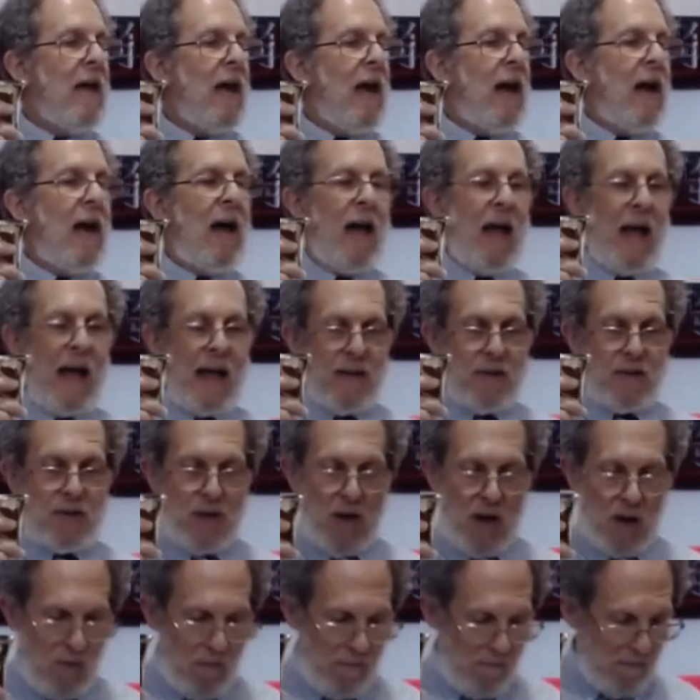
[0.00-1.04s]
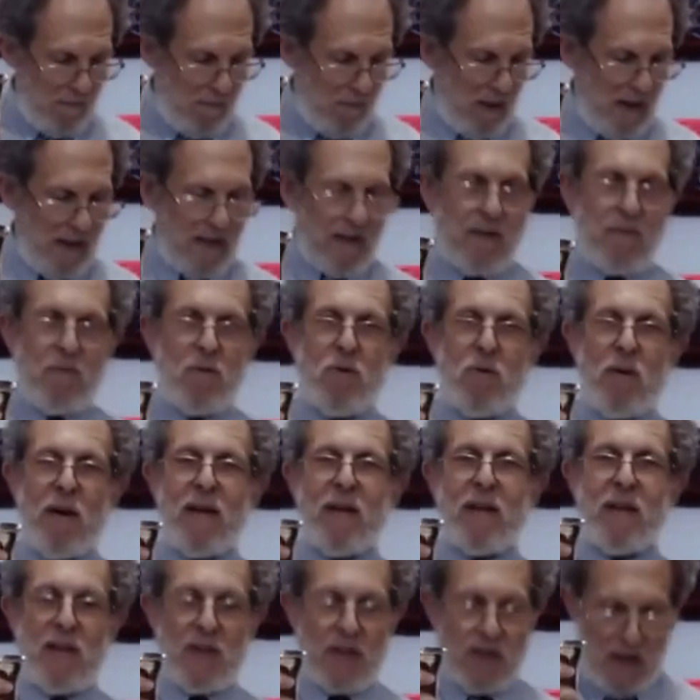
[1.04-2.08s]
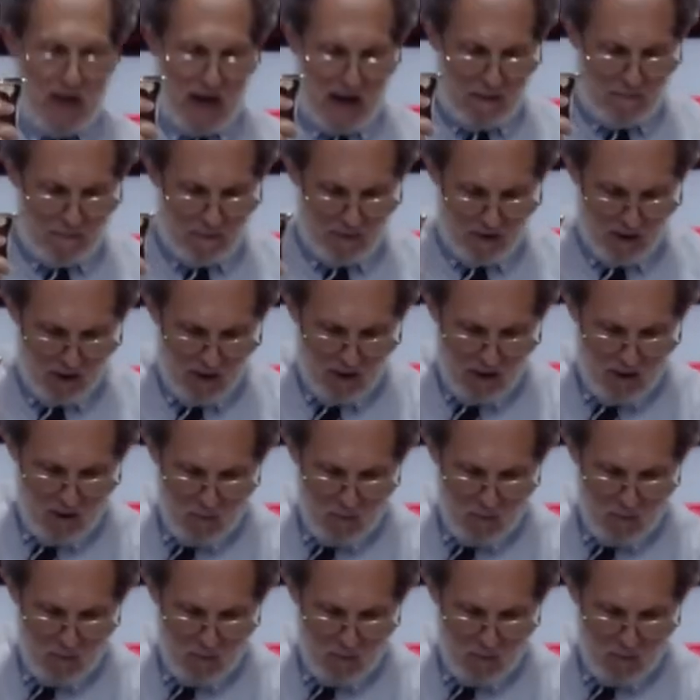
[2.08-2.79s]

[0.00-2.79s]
Uh, and so we drink this cup.